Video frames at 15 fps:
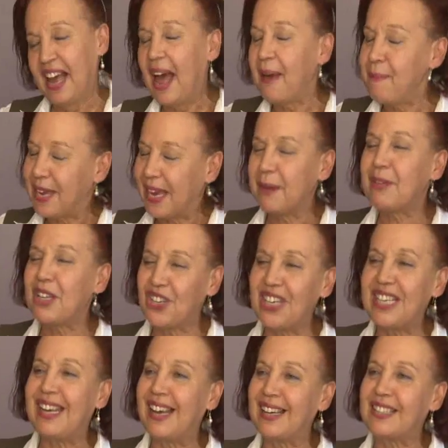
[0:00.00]
I became a
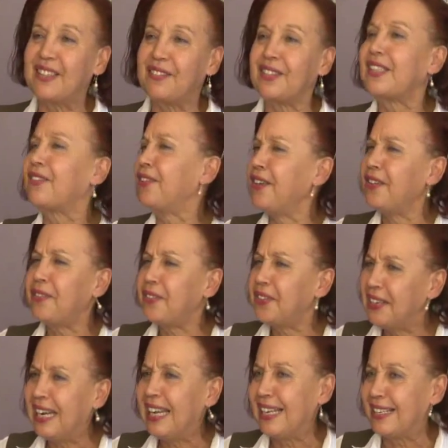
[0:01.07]
gender activist very,
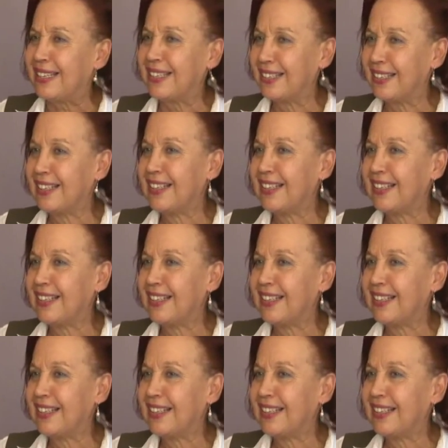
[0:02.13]
very late.